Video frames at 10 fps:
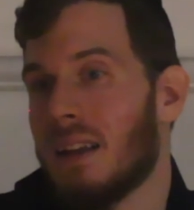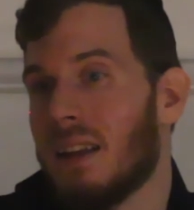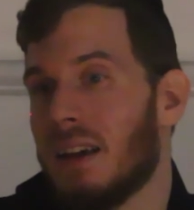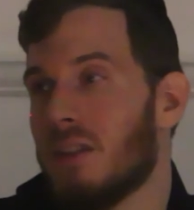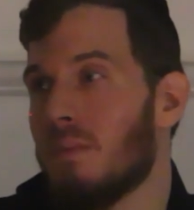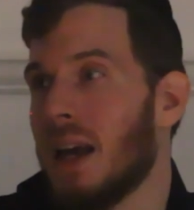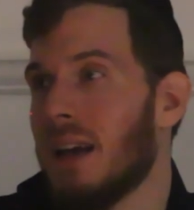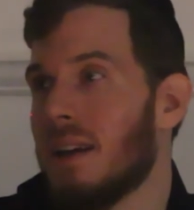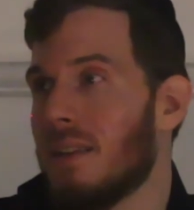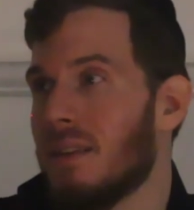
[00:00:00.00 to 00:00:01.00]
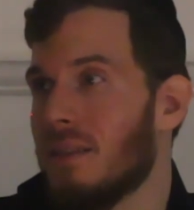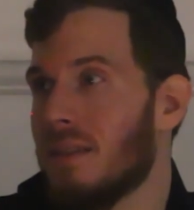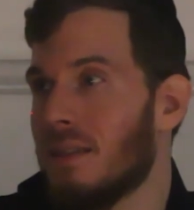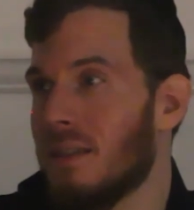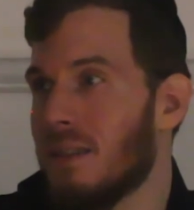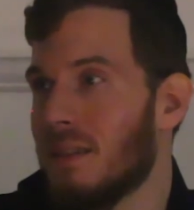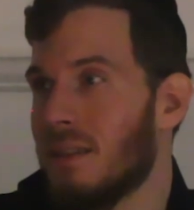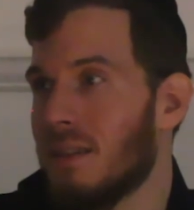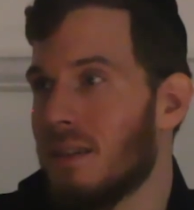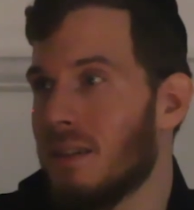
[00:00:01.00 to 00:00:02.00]
that they could make it
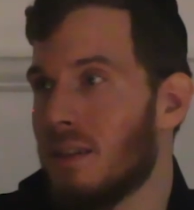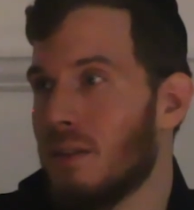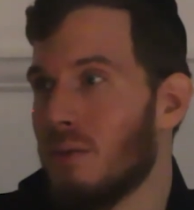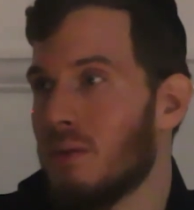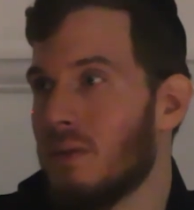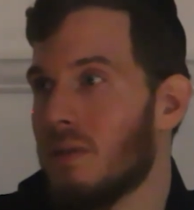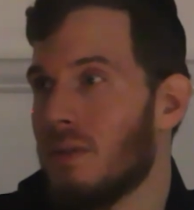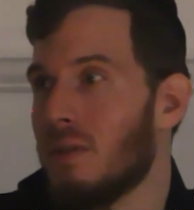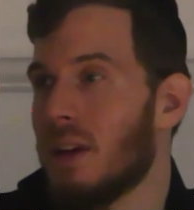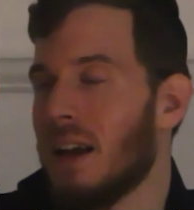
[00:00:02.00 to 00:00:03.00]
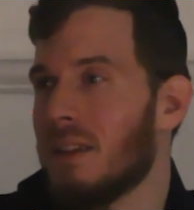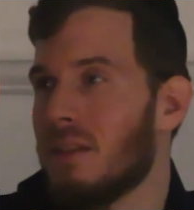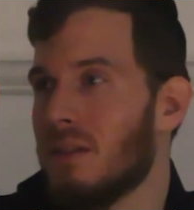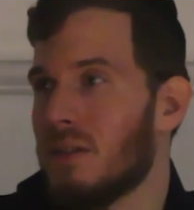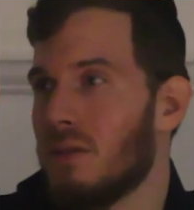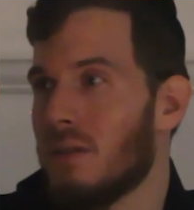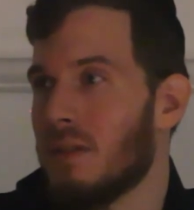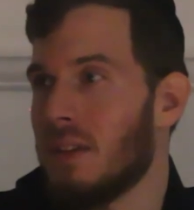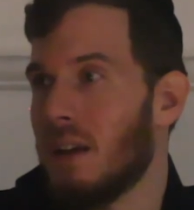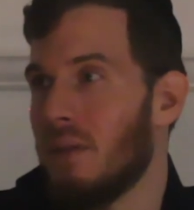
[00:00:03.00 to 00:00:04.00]
through getting to the truth.
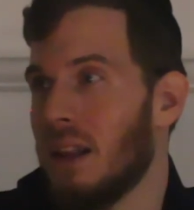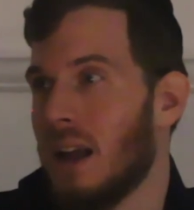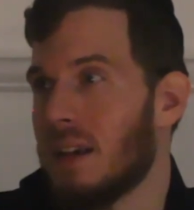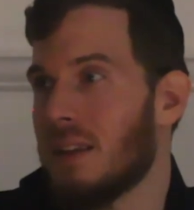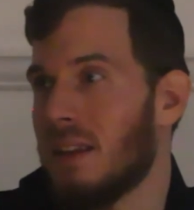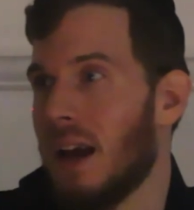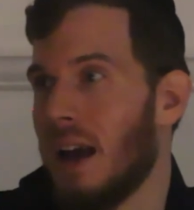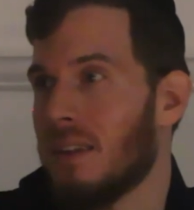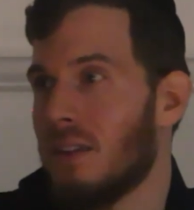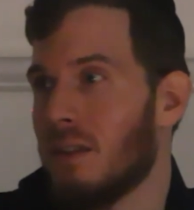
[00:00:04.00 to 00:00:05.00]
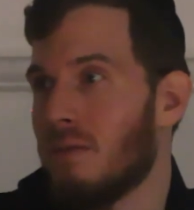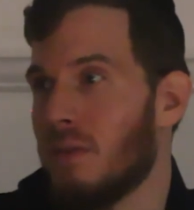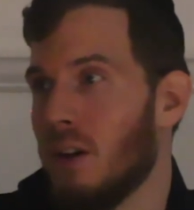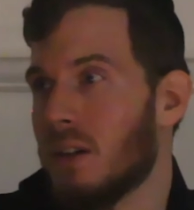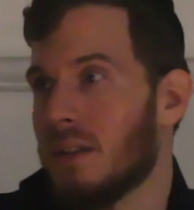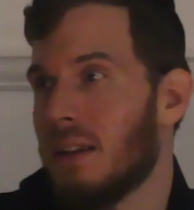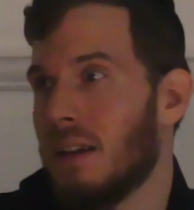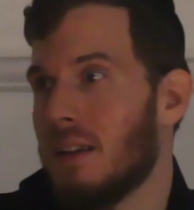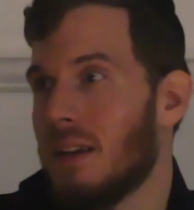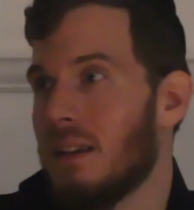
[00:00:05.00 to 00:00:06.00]
They realized that they had certain flaws that
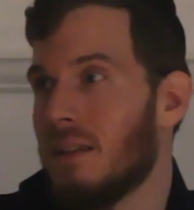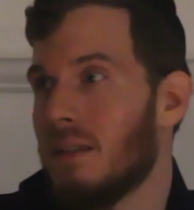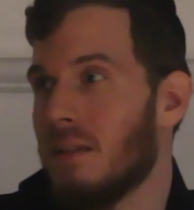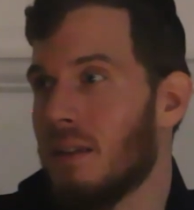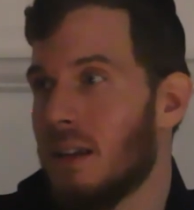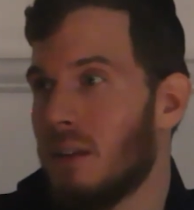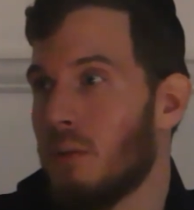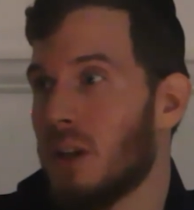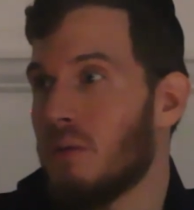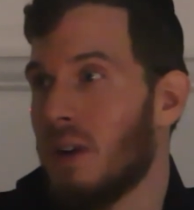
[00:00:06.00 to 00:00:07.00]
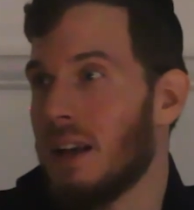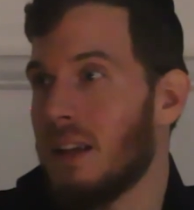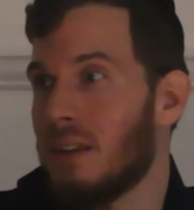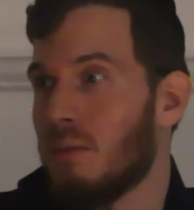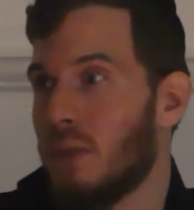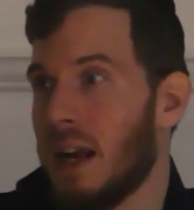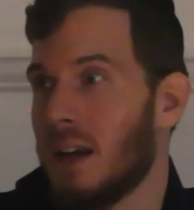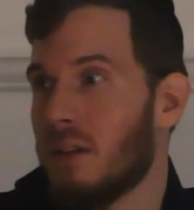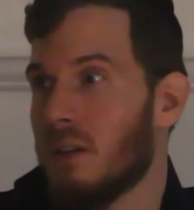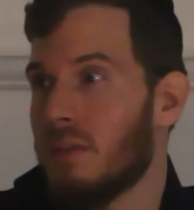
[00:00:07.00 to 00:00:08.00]
they weren't ready to
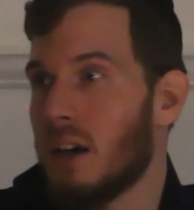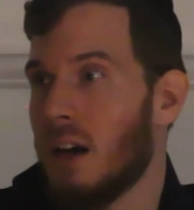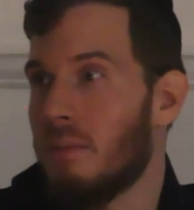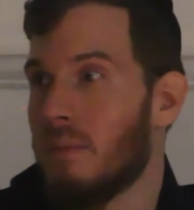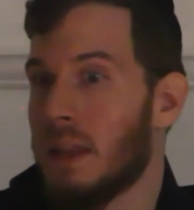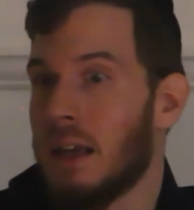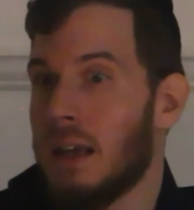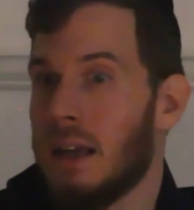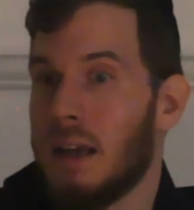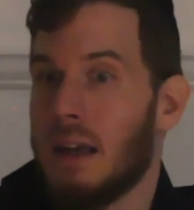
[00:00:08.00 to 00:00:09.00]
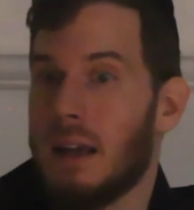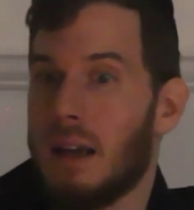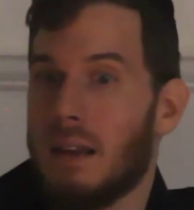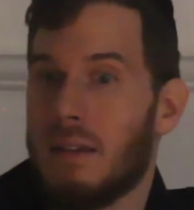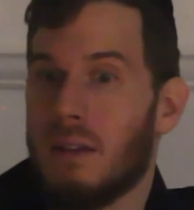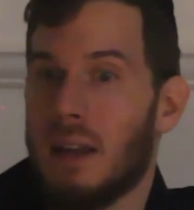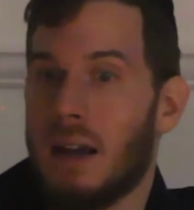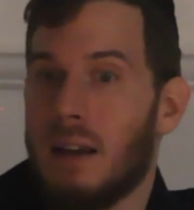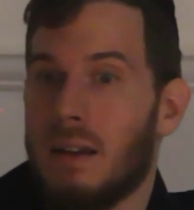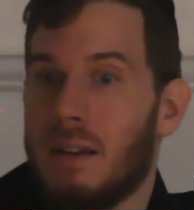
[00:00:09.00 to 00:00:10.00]
break or overcome. And so
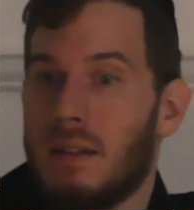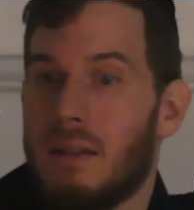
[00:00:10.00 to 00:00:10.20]
then